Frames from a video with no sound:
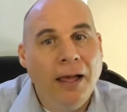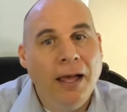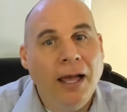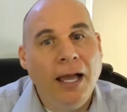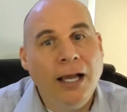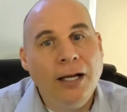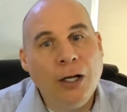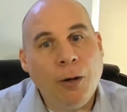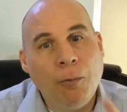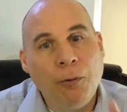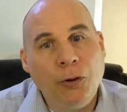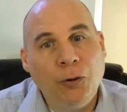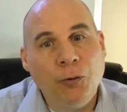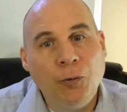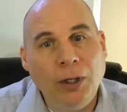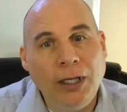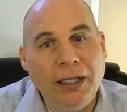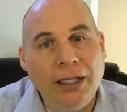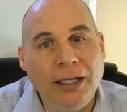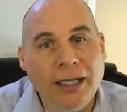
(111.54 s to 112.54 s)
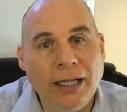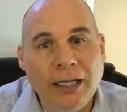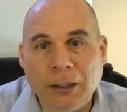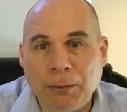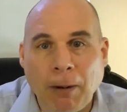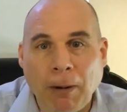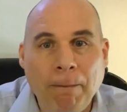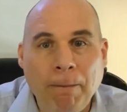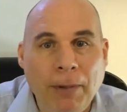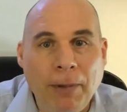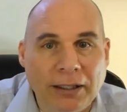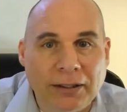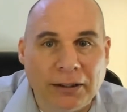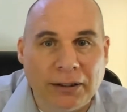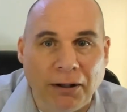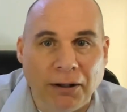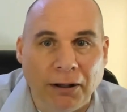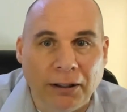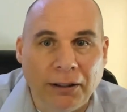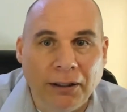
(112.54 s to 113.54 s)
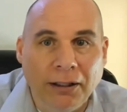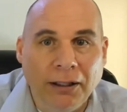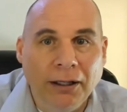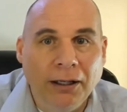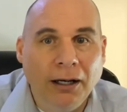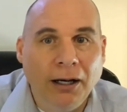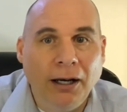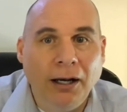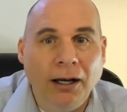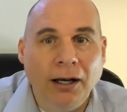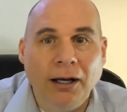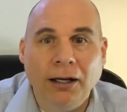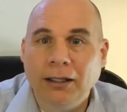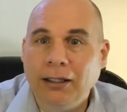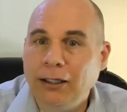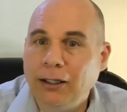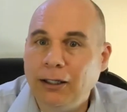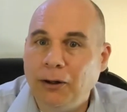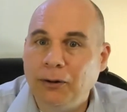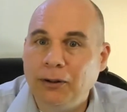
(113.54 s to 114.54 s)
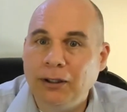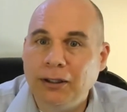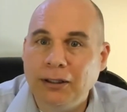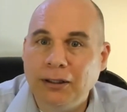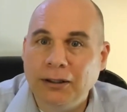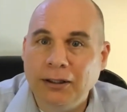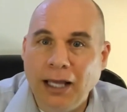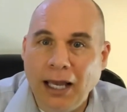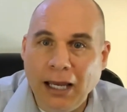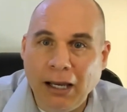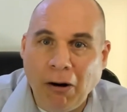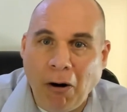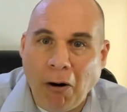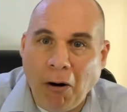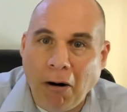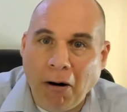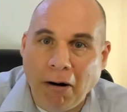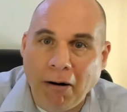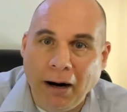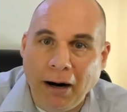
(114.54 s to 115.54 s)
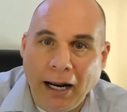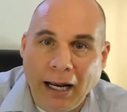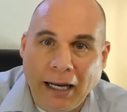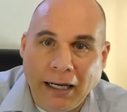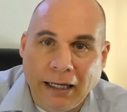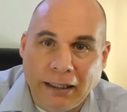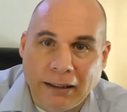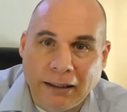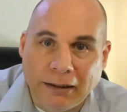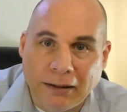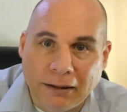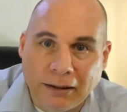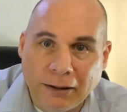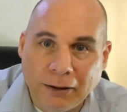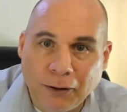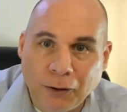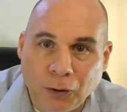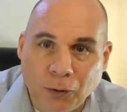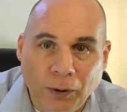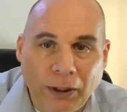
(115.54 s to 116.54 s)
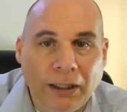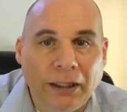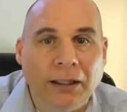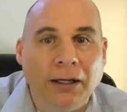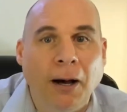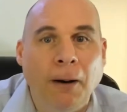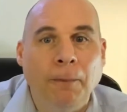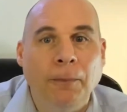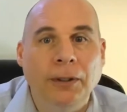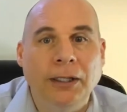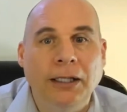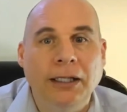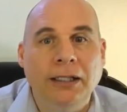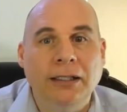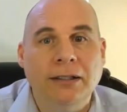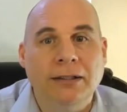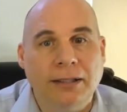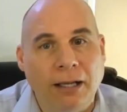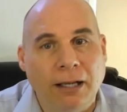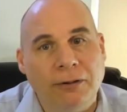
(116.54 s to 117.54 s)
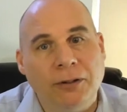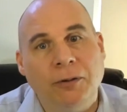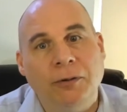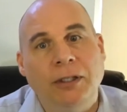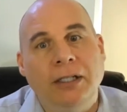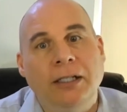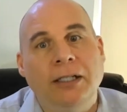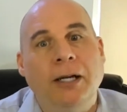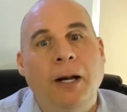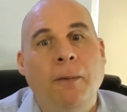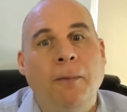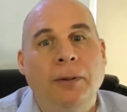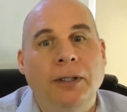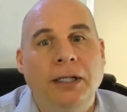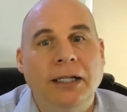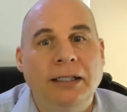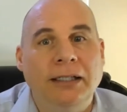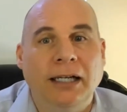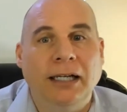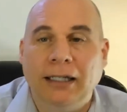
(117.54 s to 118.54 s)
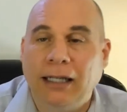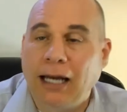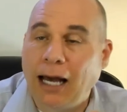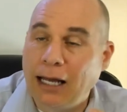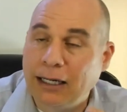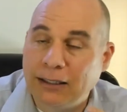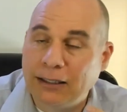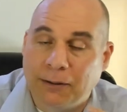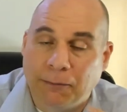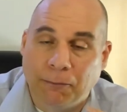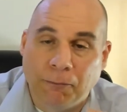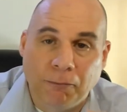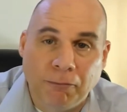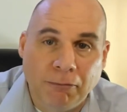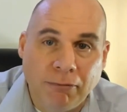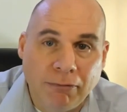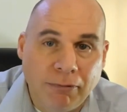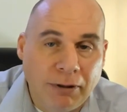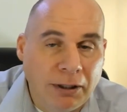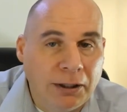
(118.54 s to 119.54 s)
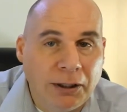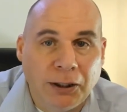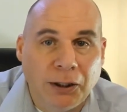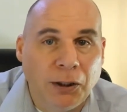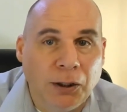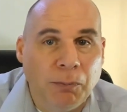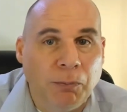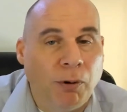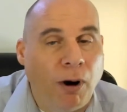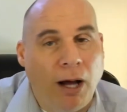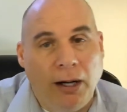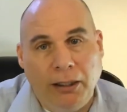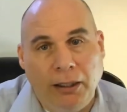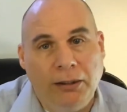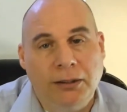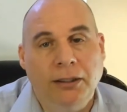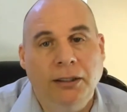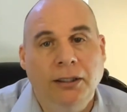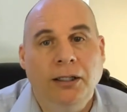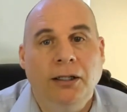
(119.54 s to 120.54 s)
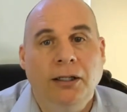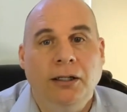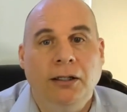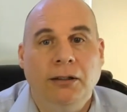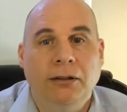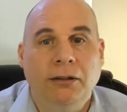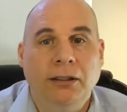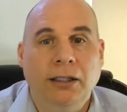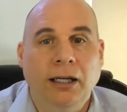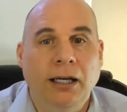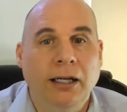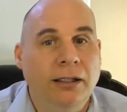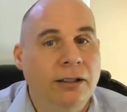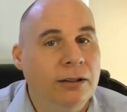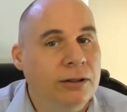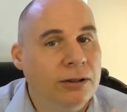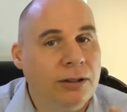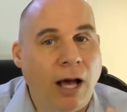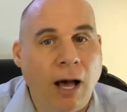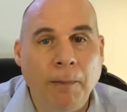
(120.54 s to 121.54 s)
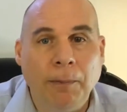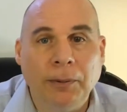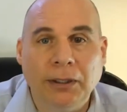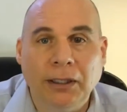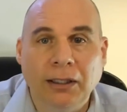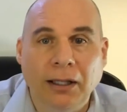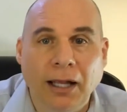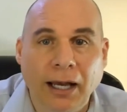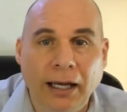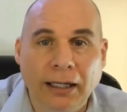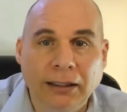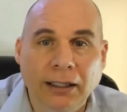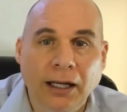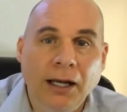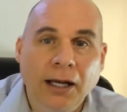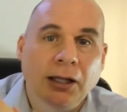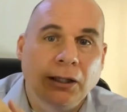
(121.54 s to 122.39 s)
And number three, it's by Bixolon. Uh, you know, they are a Korean company, South Korean company that got some really good product. Okay, top of the line.